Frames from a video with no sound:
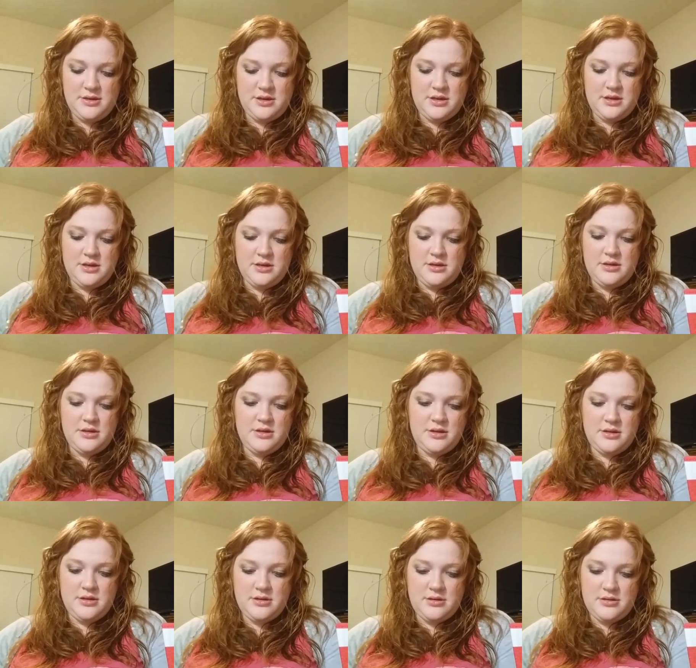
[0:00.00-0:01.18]

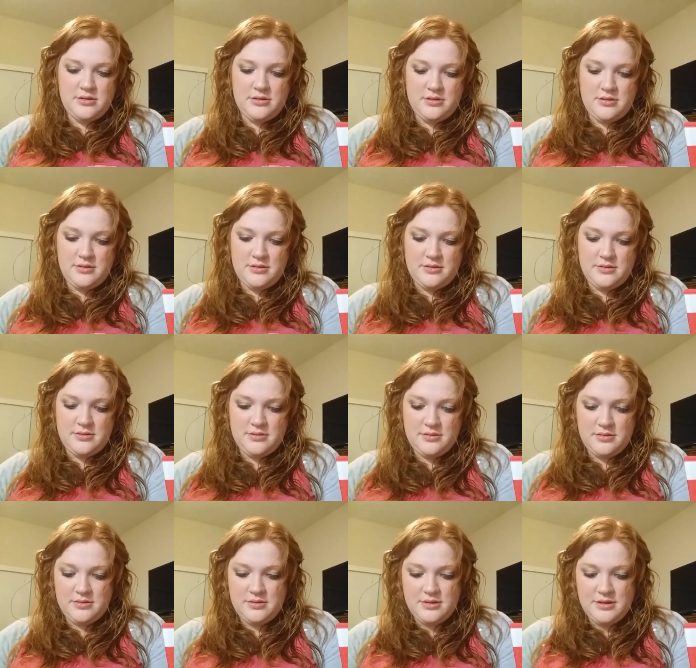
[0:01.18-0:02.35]

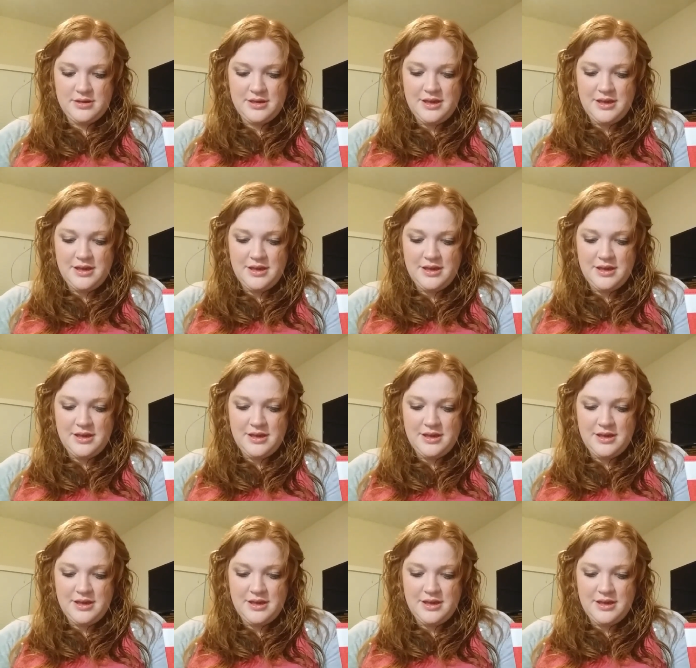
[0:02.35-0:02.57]
[no speech]